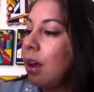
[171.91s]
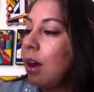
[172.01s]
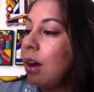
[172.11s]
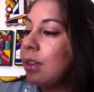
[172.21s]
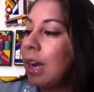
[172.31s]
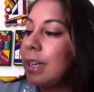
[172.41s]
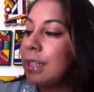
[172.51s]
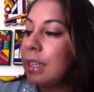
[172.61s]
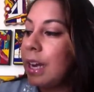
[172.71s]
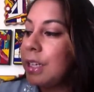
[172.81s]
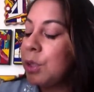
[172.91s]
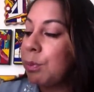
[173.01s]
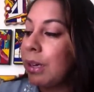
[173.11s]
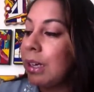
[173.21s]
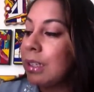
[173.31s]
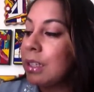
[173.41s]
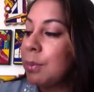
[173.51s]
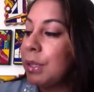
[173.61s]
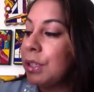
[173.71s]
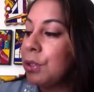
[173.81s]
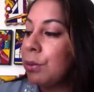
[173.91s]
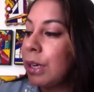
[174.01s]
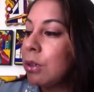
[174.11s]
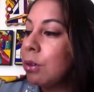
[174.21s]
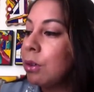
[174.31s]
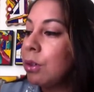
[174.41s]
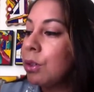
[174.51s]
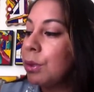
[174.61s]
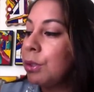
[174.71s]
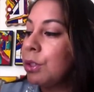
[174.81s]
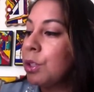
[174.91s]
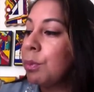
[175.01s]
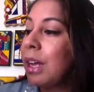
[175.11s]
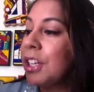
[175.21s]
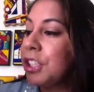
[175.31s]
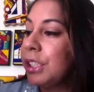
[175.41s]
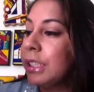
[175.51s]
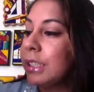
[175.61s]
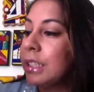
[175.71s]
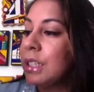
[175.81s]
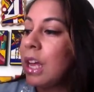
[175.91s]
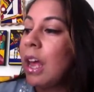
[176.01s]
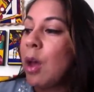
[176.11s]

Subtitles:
Lightens age spots, diminishes wrinkles, reduces blotchiness,